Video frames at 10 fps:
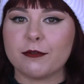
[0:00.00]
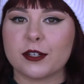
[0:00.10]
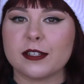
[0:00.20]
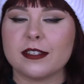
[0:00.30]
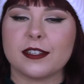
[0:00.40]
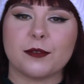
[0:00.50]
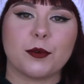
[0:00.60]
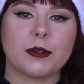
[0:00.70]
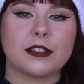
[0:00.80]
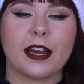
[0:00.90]
friends that
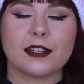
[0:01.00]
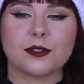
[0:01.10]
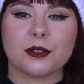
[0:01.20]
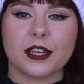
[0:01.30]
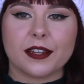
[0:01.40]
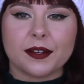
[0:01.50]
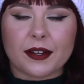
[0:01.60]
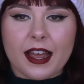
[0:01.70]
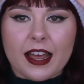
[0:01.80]
we went to high school together.